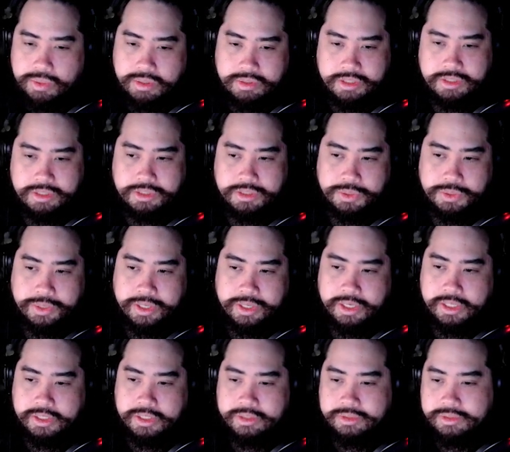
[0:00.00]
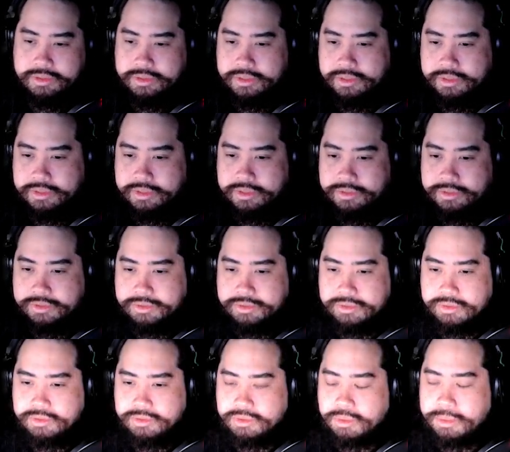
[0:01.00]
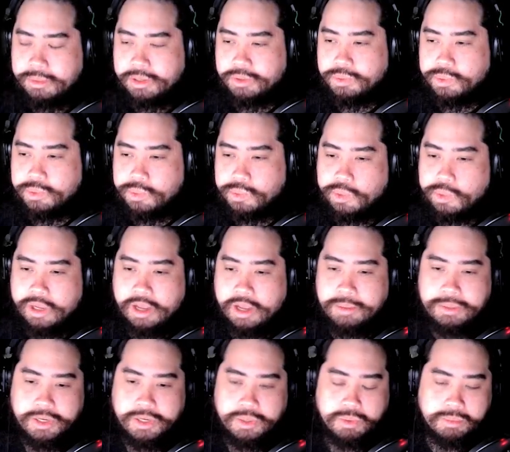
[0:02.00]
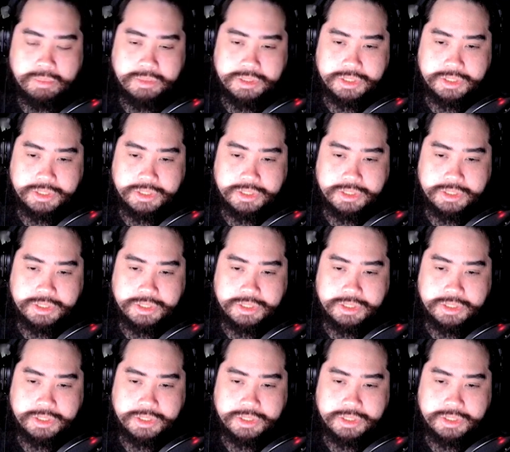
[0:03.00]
in the training, no matter how many UMAs I